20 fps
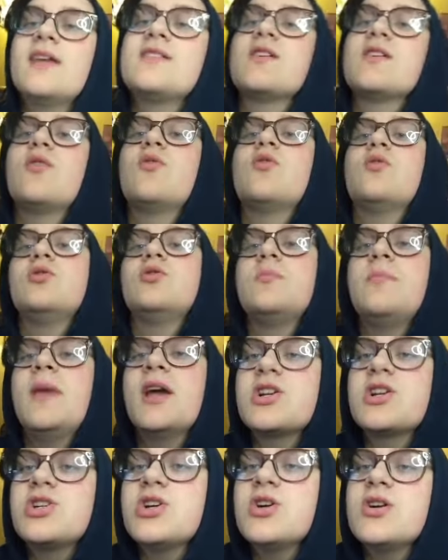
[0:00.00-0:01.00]
So
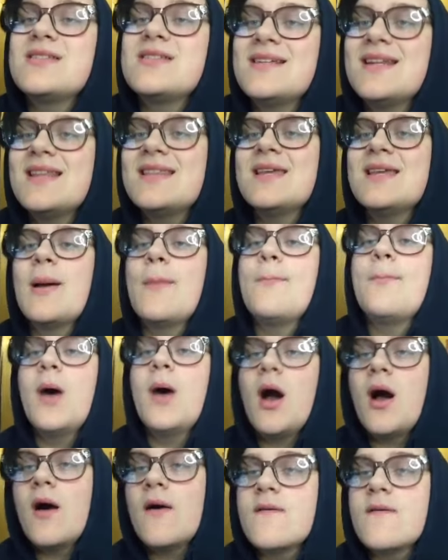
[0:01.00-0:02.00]
make sure it's anything
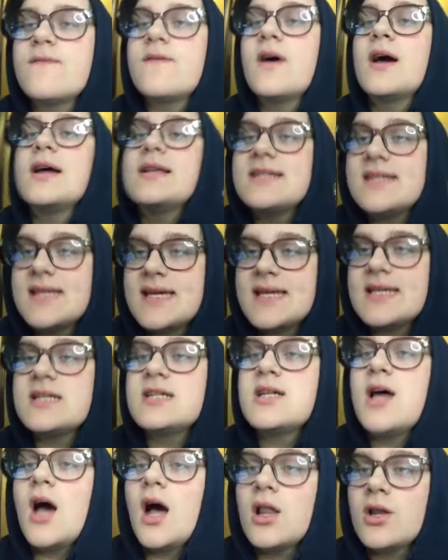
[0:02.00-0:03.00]
above
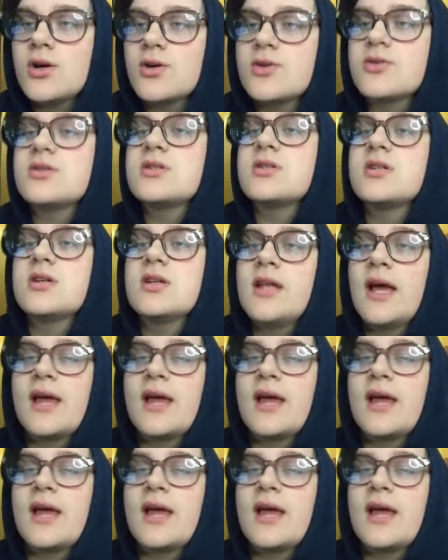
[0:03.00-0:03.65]
$10,